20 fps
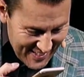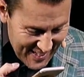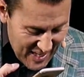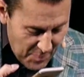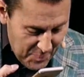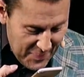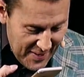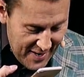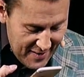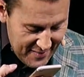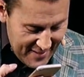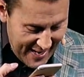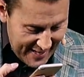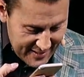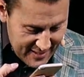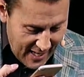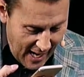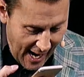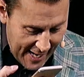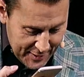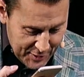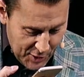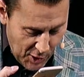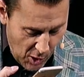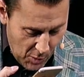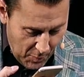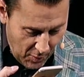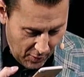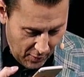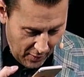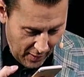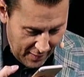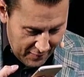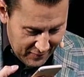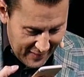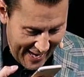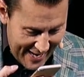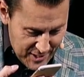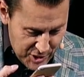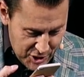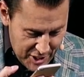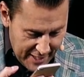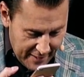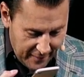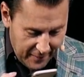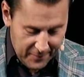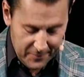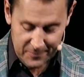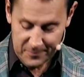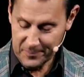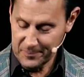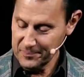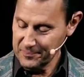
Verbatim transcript: Compare that to October of last year.